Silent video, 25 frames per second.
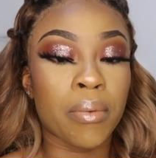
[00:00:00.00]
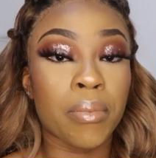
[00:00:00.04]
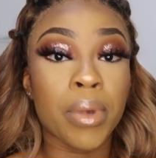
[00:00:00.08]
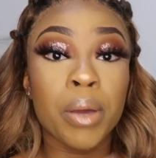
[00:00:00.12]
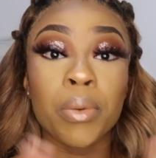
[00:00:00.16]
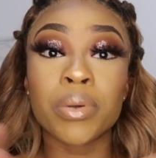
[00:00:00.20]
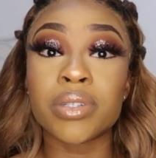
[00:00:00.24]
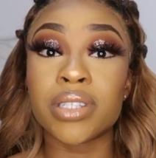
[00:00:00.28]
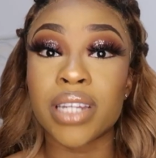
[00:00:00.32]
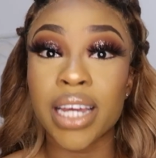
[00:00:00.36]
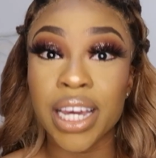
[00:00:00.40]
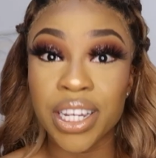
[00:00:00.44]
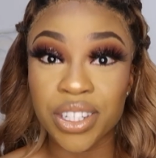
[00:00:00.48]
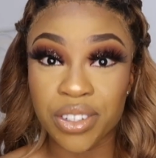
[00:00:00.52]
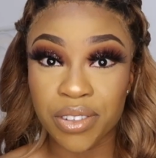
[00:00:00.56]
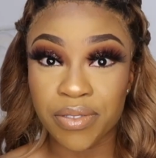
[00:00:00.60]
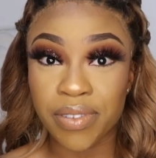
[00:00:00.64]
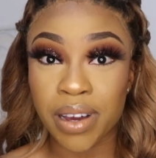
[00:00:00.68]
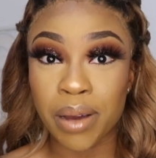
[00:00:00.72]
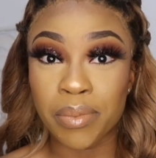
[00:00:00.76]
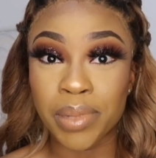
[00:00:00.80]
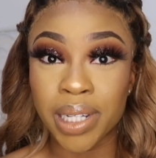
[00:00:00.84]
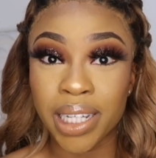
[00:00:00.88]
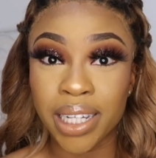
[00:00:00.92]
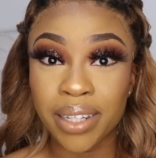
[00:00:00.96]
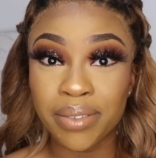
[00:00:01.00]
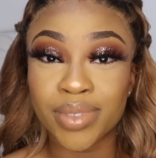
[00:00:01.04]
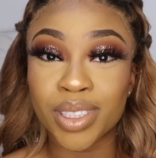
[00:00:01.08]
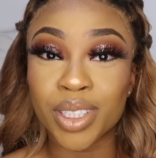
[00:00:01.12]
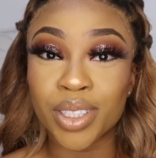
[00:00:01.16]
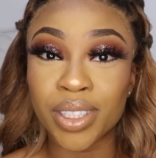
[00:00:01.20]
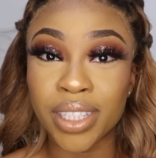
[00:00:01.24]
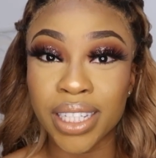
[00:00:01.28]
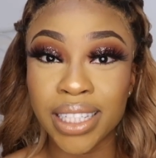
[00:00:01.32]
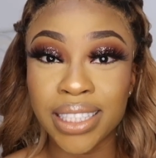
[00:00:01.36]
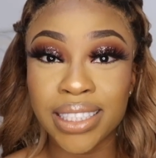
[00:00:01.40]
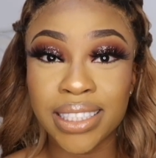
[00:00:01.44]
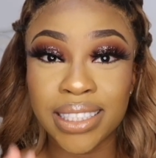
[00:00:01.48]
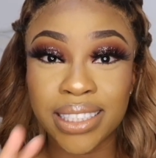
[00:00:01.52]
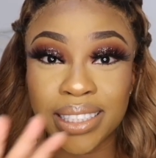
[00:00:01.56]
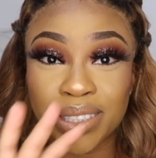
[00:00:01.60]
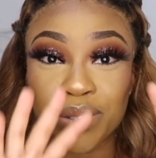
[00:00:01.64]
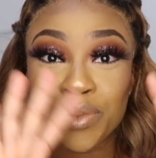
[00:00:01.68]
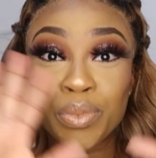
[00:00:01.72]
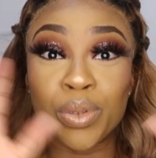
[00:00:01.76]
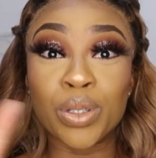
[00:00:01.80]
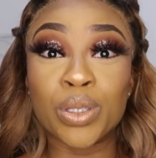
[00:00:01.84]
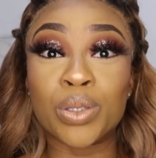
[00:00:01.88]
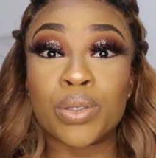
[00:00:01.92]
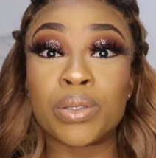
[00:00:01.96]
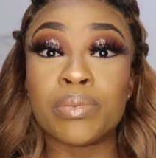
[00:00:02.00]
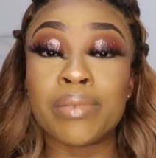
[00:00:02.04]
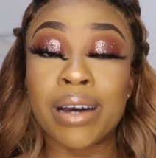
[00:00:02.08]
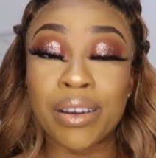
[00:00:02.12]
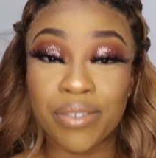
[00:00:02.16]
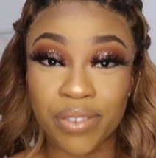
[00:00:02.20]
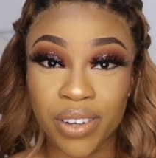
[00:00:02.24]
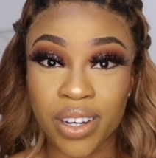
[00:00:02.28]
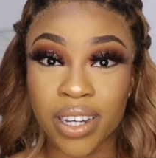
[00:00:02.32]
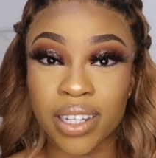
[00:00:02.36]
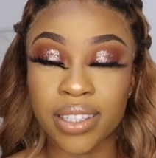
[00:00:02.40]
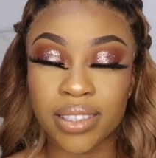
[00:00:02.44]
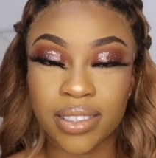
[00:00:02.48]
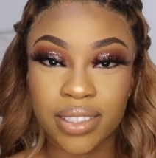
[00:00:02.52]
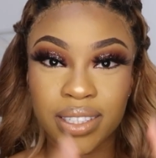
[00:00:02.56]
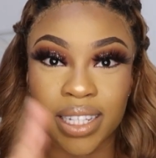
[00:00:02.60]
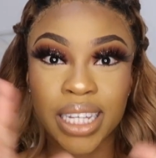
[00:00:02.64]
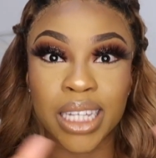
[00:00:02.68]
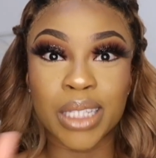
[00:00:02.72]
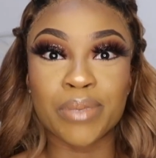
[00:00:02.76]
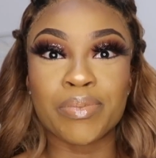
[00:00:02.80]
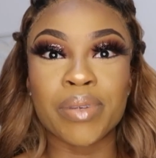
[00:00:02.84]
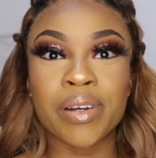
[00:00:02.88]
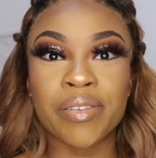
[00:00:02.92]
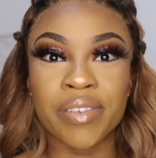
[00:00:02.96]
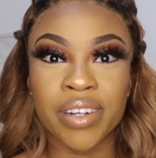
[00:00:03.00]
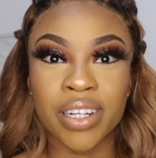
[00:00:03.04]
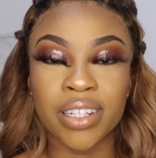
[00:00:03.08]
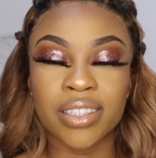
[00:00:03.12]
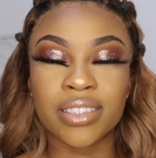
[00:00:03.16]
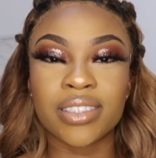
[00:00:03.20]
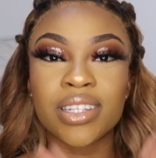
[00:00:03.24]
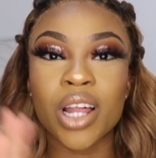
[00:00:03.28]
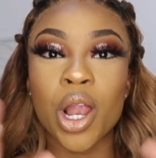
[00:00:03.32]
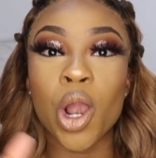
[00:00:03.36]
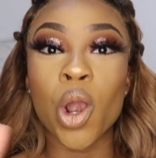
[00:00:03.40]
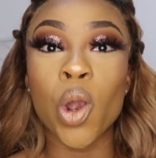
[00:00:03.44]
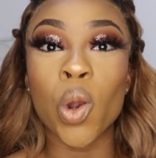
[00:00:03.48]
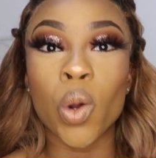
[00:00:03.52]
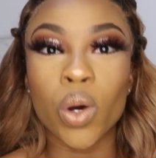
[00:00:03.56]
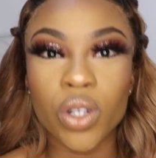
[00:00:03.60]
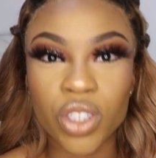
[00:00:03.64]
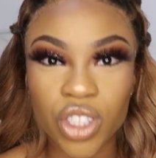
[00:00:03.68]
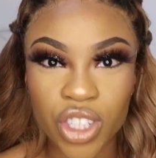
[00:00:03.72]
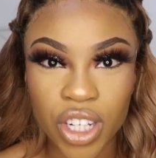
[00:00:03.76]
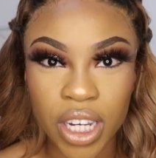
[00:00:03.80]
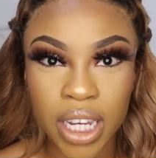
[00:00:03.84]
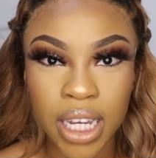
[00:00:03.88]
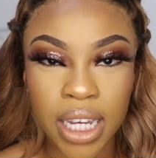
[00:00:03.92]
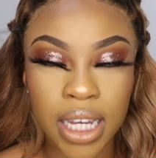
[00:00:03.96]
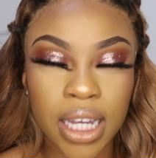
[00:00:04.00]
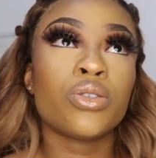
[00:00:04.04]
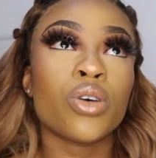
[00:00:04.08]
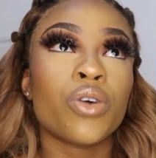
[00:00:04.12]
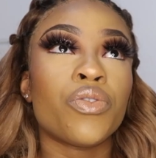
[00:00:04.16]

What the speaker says: It was an Asian family. So this was my first experience lodging.